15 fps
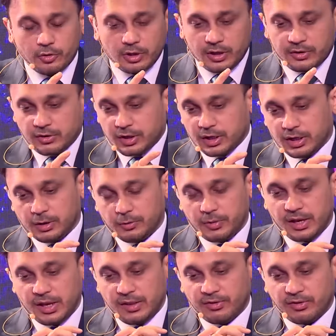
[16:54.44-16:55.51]
That's
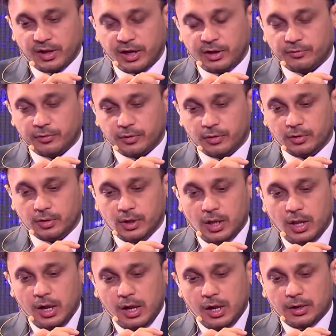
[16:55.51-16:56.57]
very insightful.
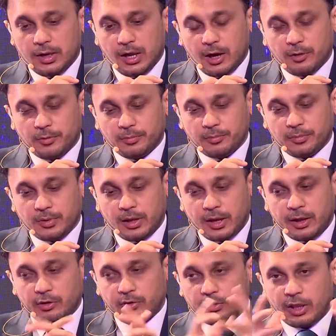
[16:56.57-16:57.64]
Now,
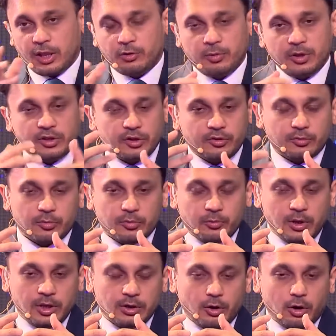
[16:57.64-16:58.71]
as
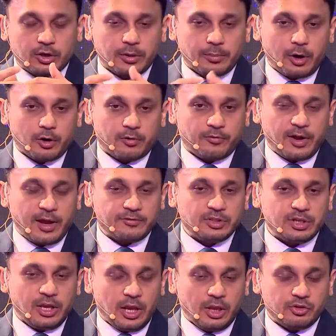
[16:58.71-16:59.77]
we talked about
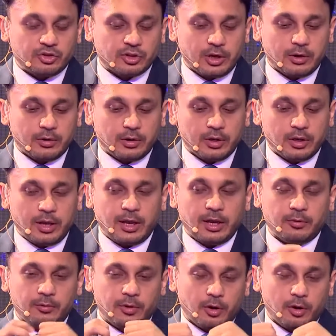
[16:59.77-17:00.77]
5G in general, and we